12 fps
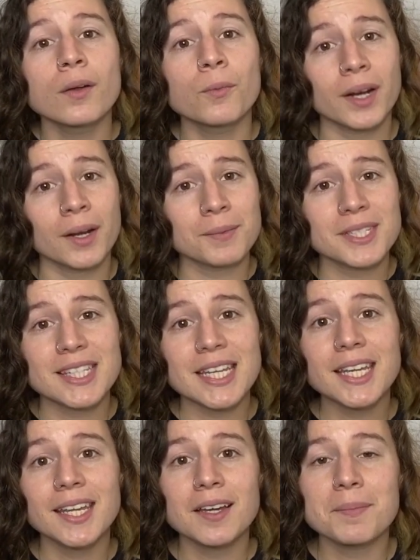When I was
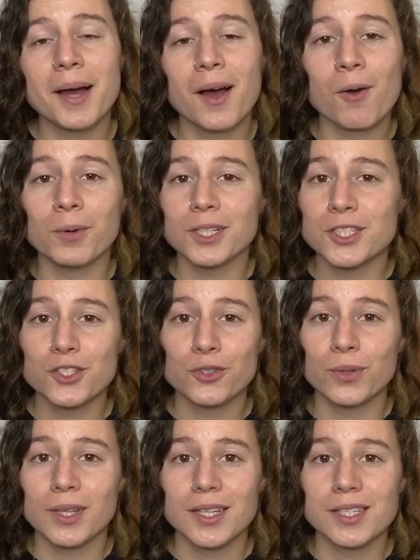thinking about what to
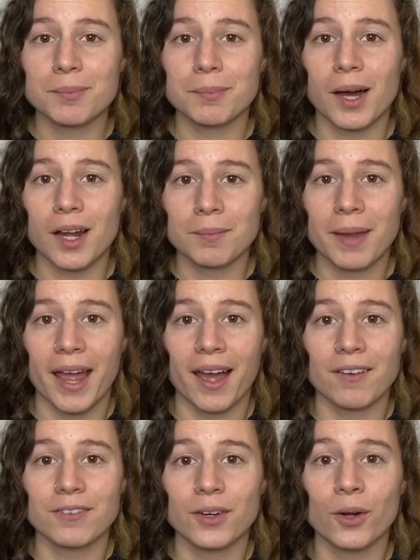do to this bottom
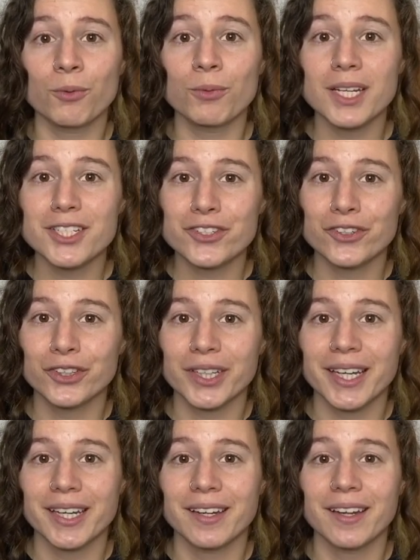half,
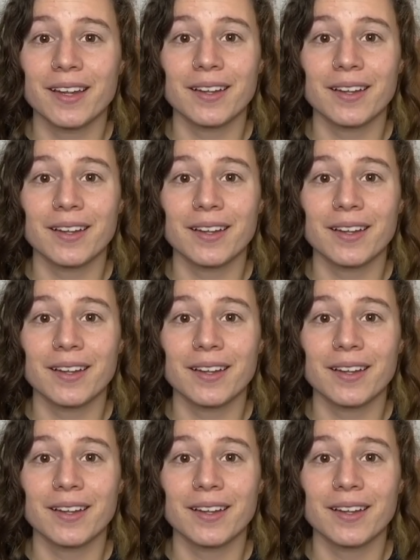originally,